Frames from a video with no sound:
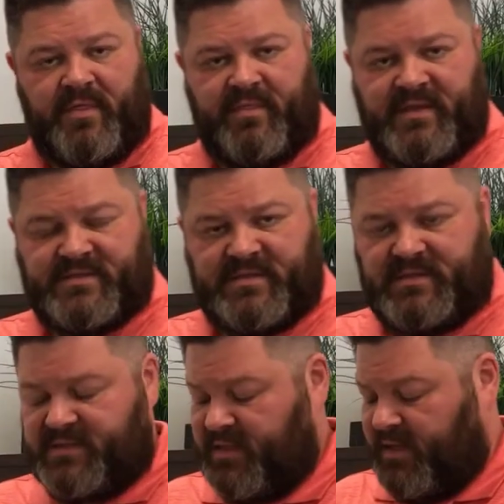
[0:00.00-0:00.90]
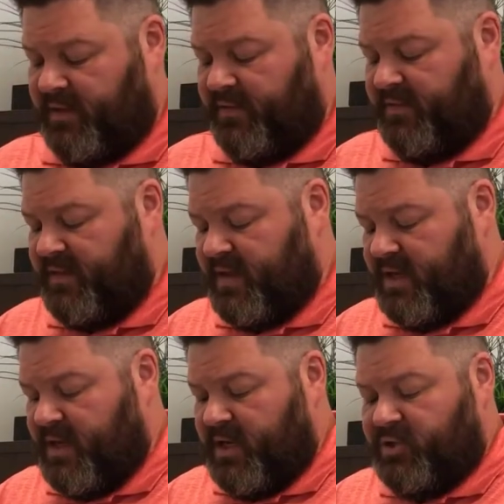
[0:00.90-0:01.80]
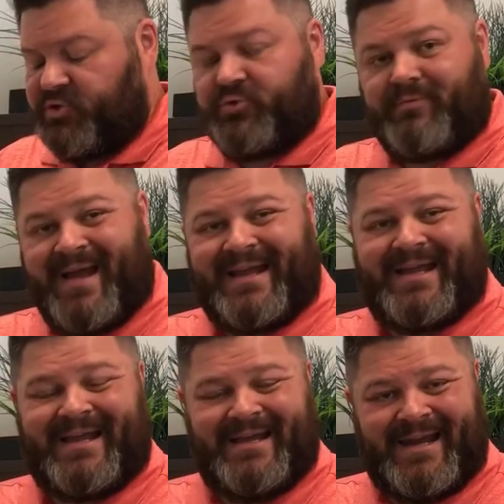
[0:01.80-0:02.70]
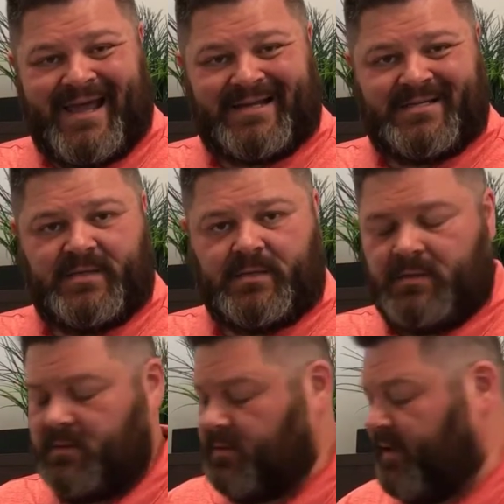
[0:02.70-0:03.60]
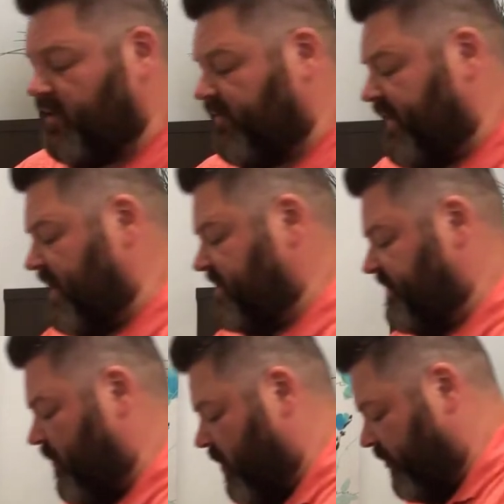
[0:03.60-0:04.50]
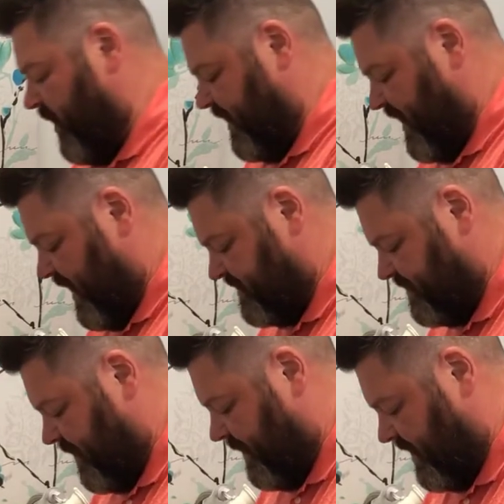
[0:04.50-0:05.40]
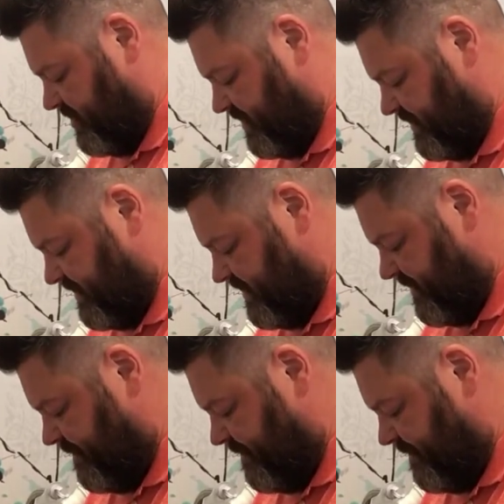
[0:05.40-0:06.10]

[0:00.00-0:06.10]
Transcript: This is the direct connect interface for tracheostomy patients.